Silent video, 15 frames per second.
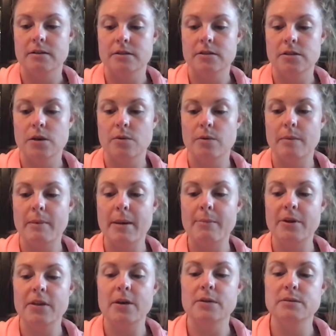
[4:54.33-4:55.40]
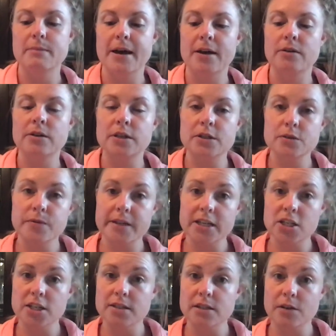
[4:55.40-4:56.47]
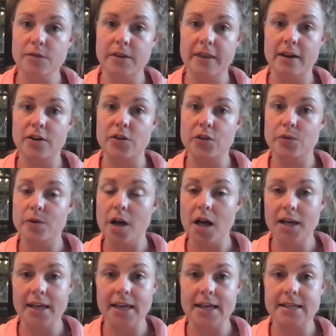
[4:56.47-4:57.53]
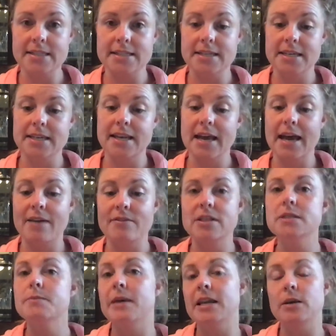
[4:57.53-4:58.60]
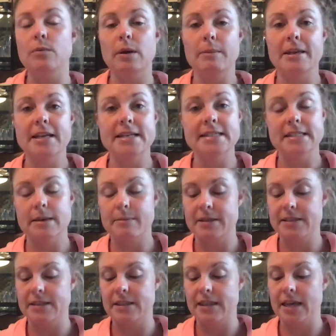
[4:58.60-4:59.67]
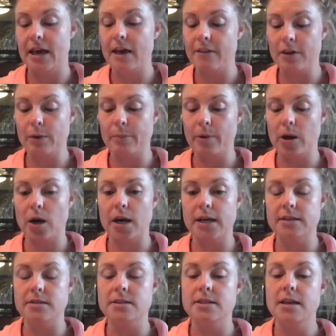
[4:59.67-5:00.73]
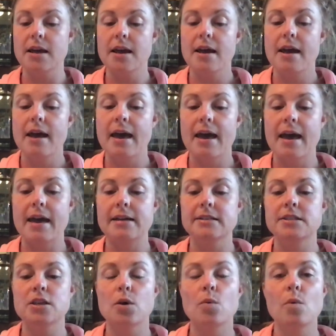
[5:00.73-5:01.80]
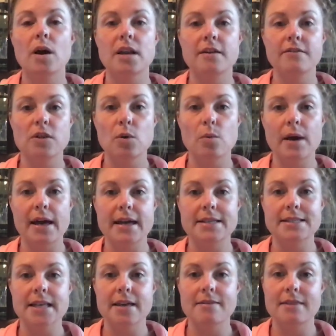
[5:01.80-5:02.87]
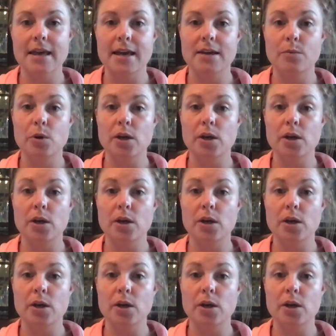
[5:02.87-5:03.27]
So remember, those mountainous regions over there in the Rockies didn't have as many women as some of the other parts And so one of the ways that they were